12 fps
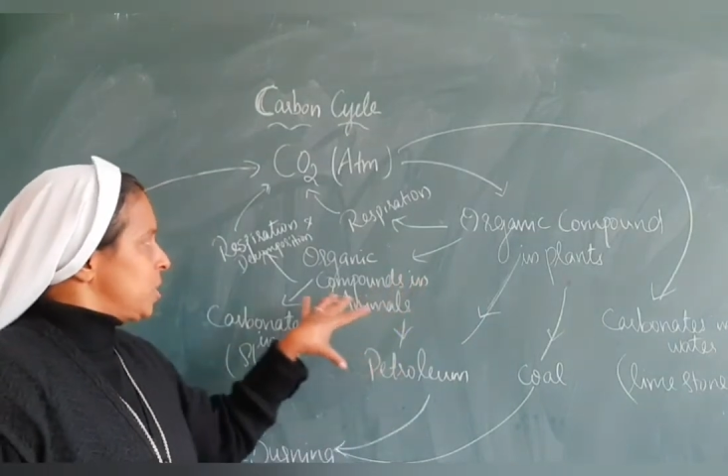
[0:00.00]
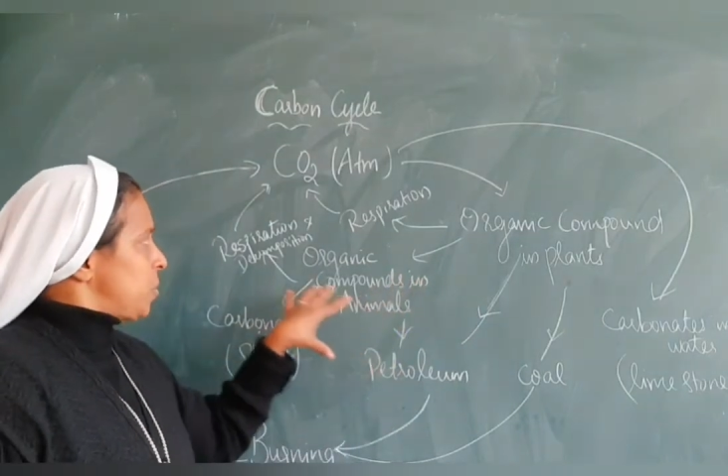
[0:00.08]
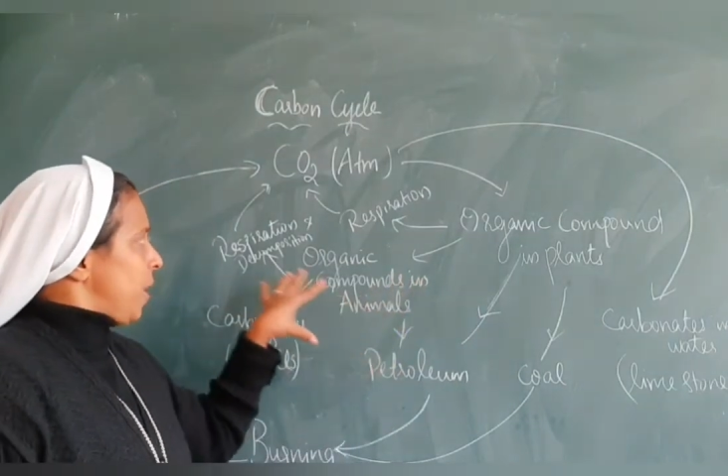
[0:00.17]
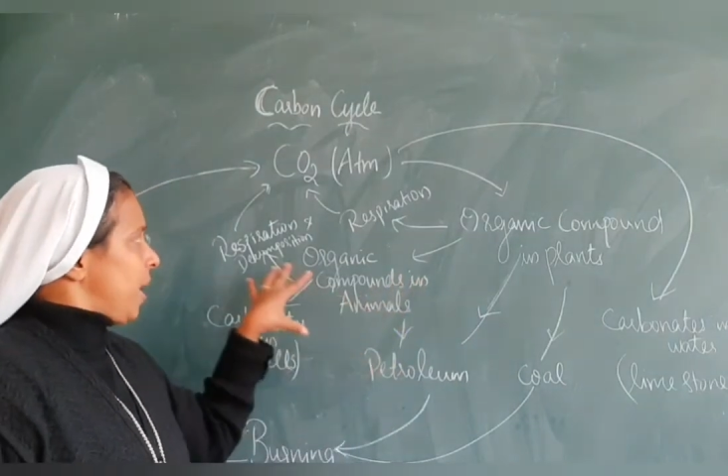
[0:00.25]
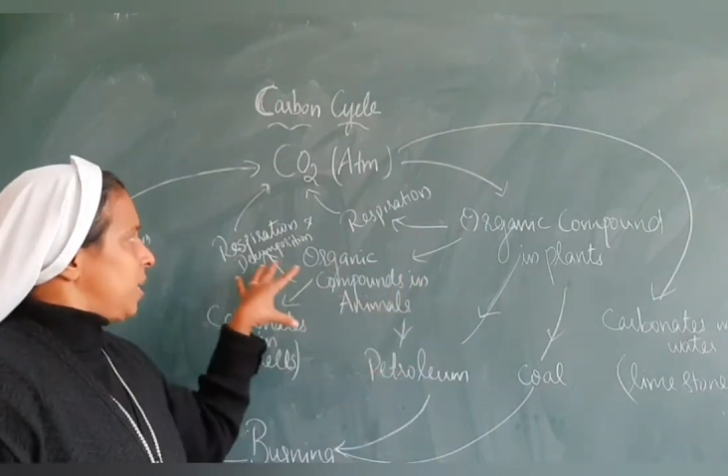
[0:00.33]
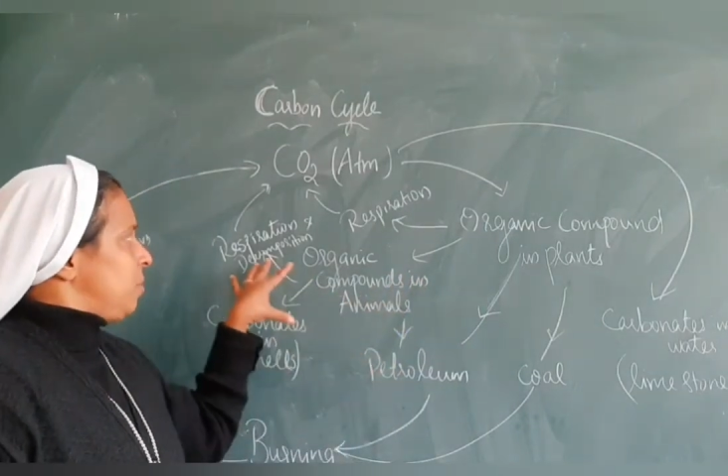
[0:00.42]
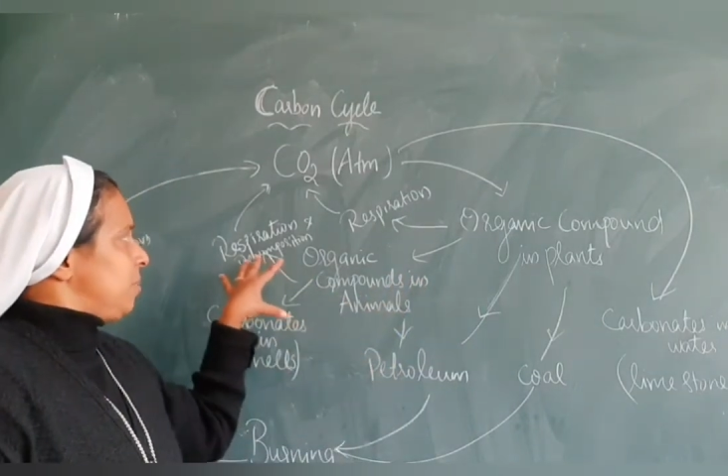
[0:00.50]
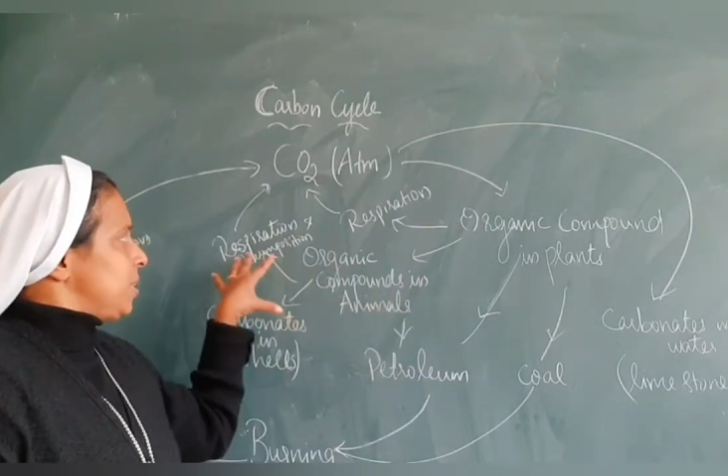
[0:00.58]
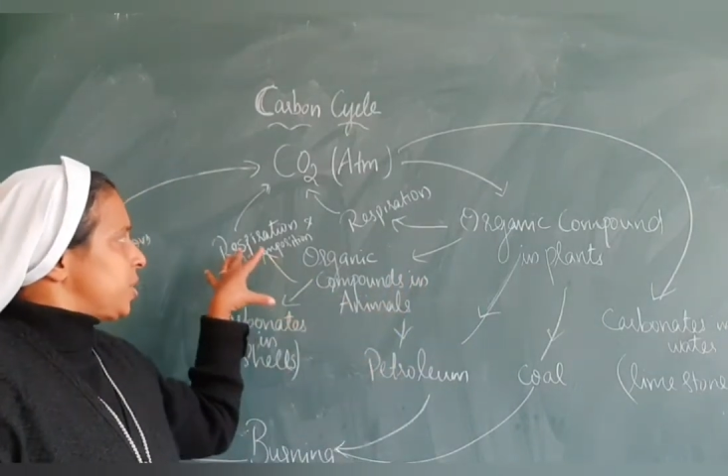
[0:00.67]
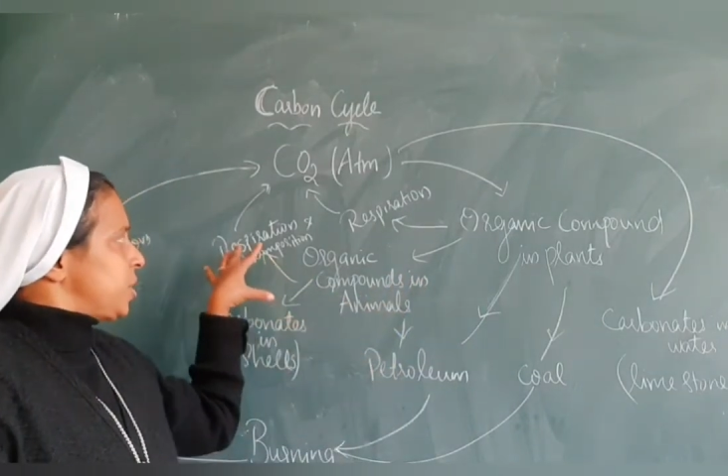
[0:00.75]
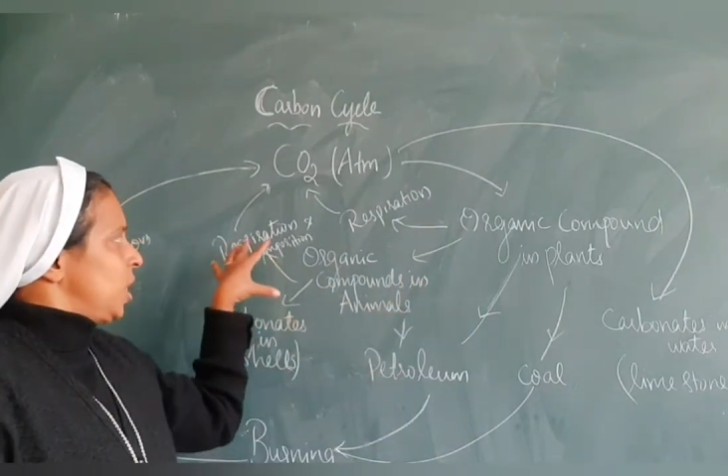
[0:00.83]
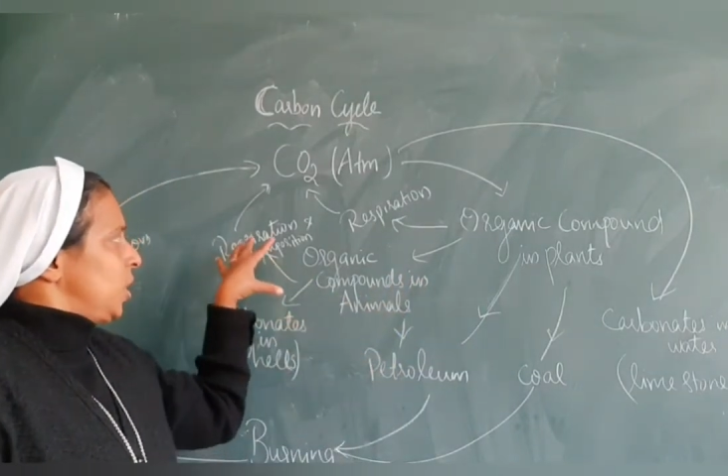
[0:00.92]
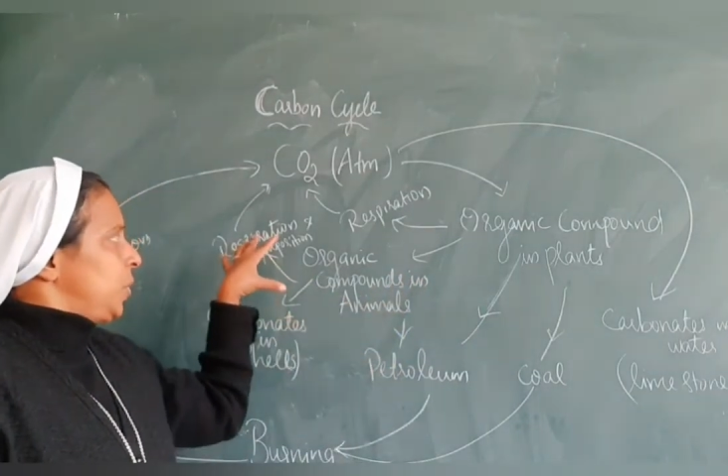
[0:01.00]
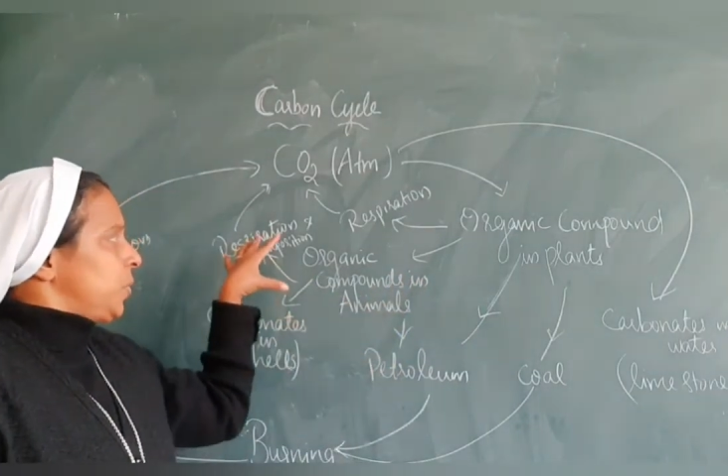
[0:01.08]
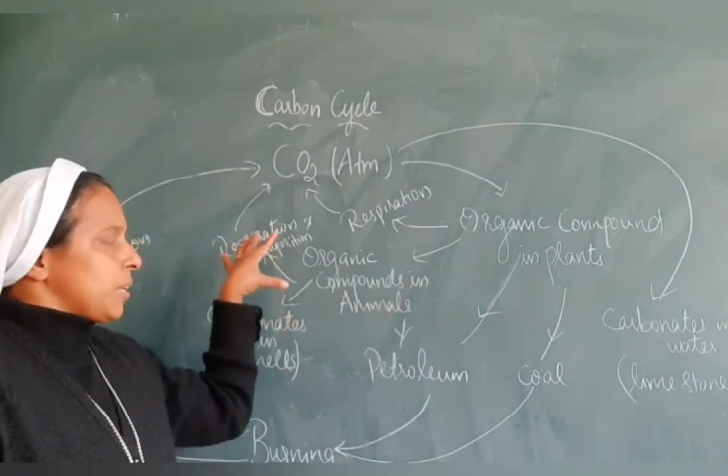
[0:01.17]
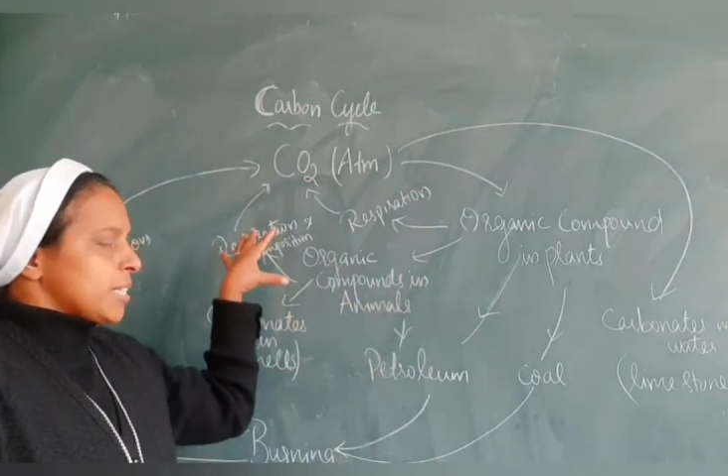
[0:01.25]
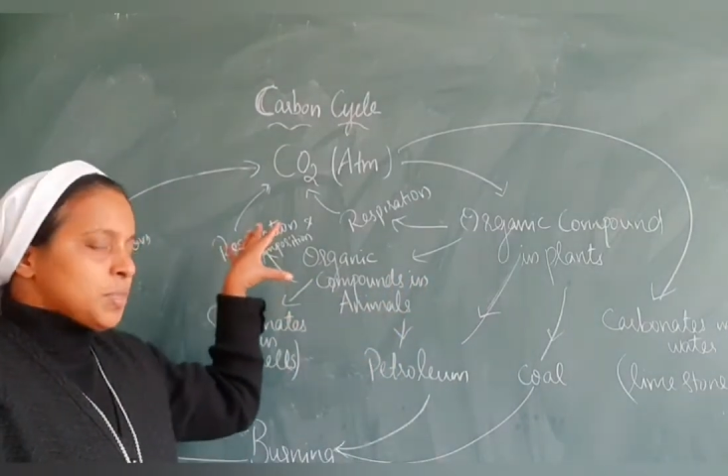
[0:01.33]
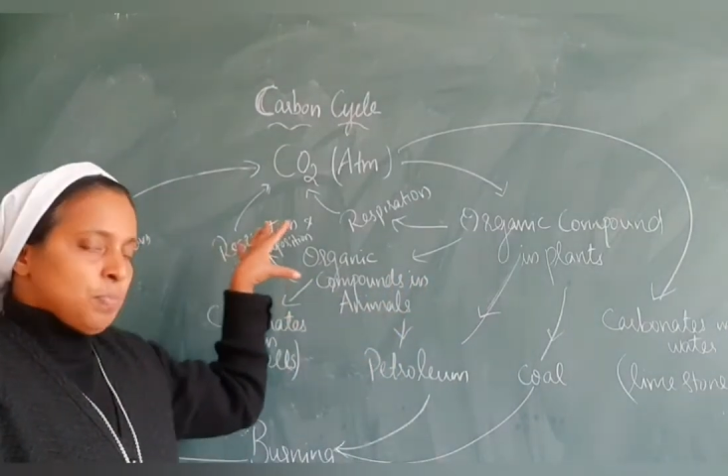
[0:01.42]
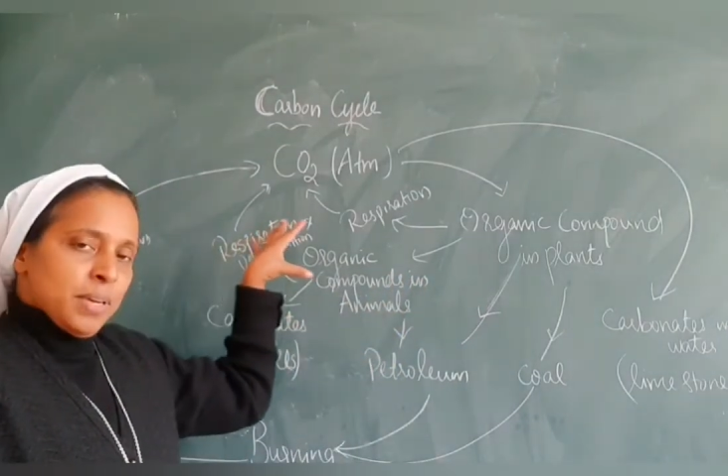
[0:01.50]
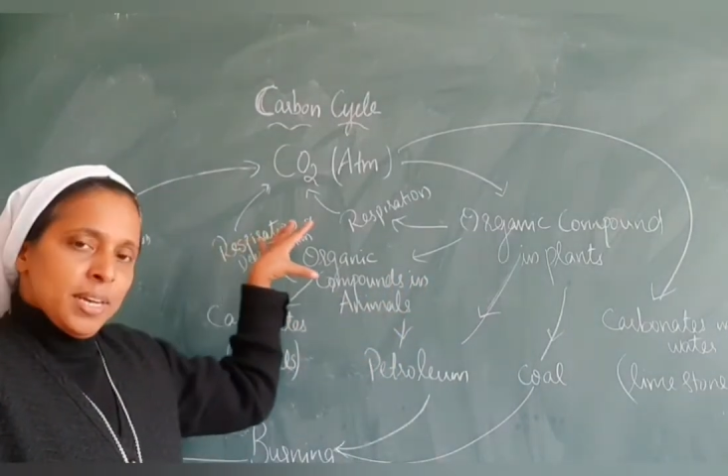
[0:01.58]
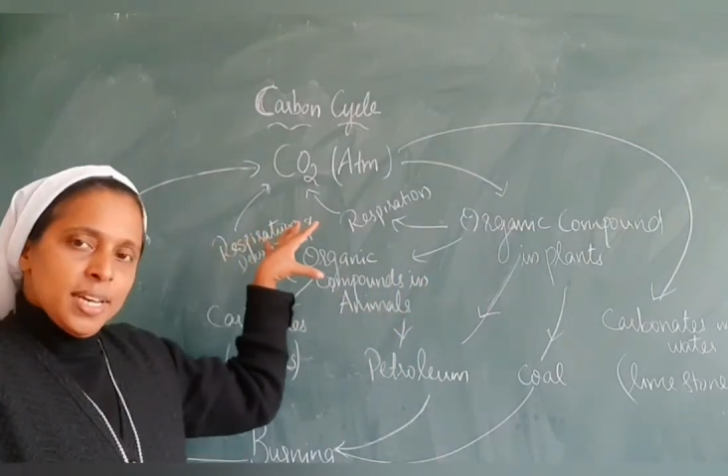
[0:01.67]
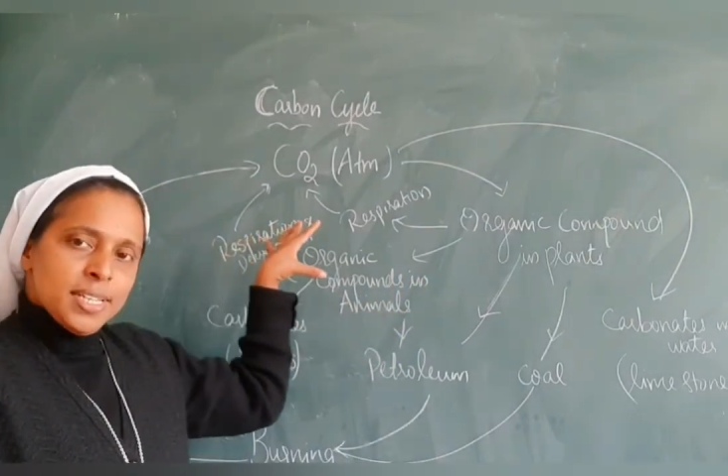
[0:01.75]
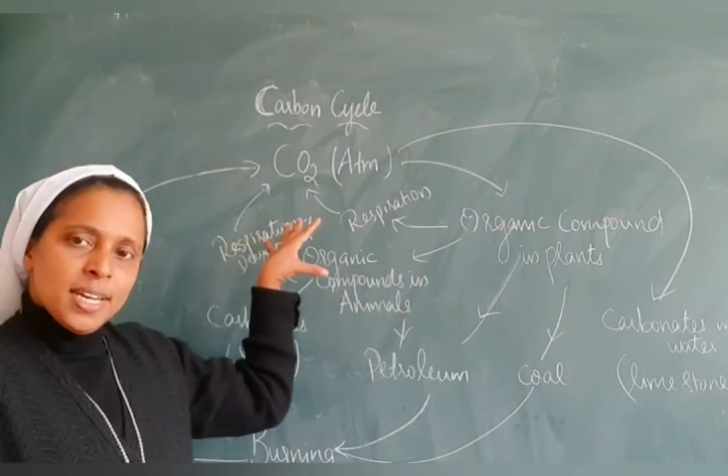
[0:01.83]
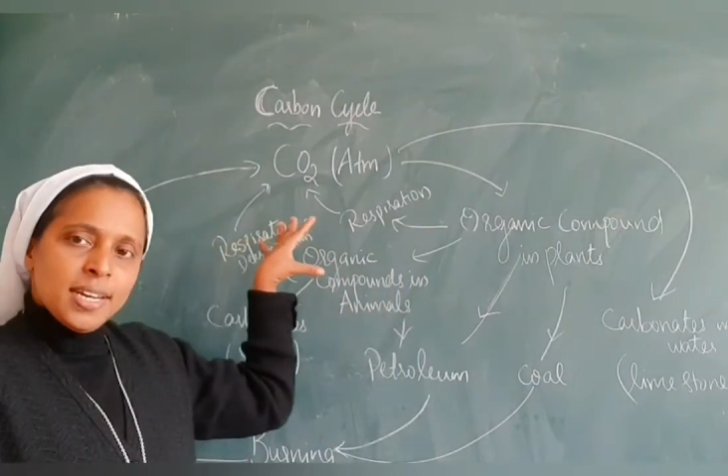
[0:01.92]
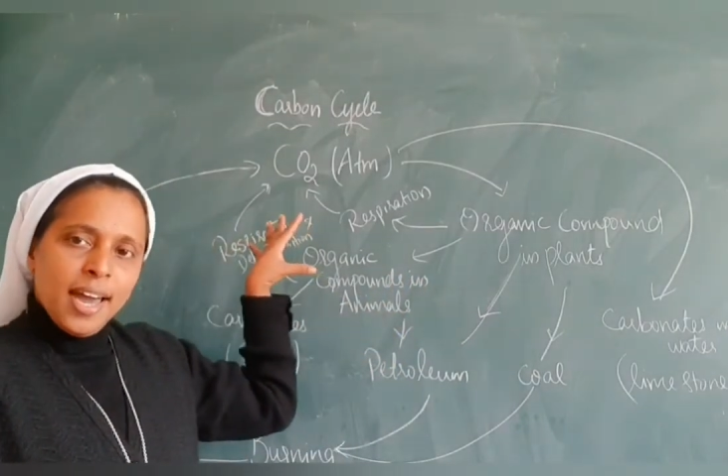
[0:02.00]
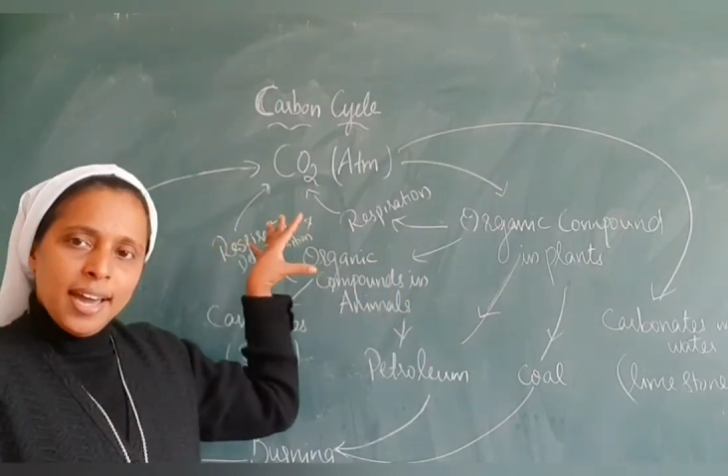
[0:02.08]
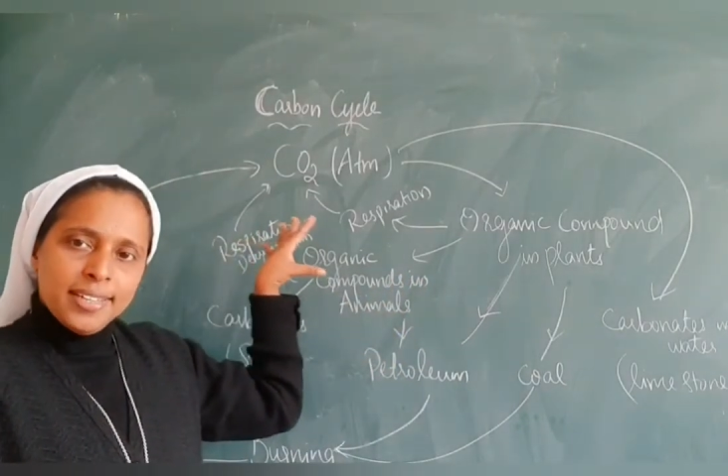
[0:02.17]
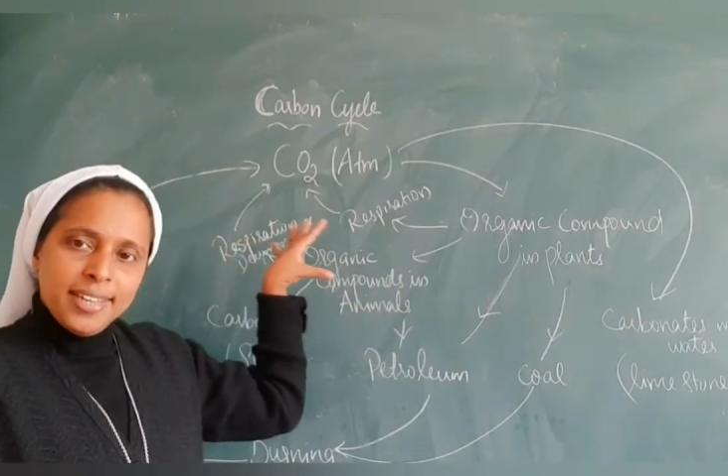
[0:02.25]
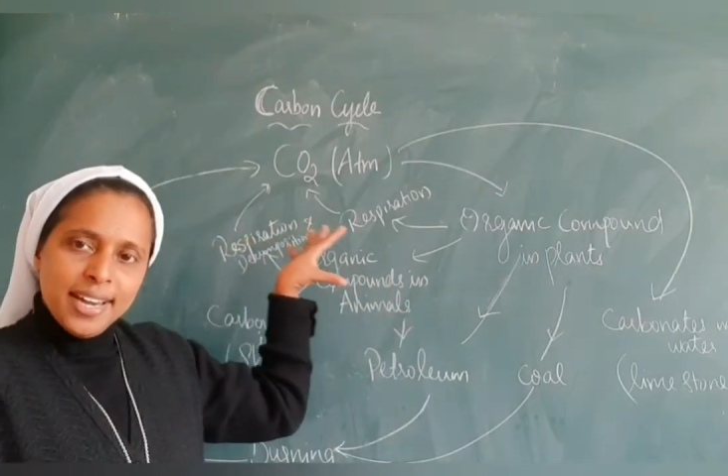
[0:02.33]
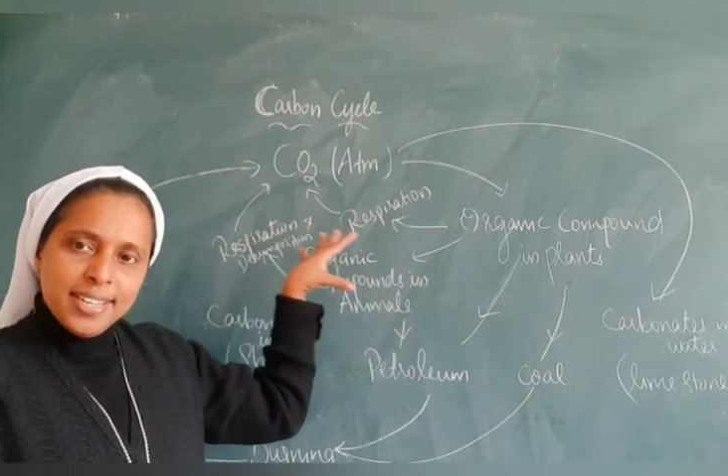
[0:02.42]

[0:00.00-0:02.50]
So animals, your respiration and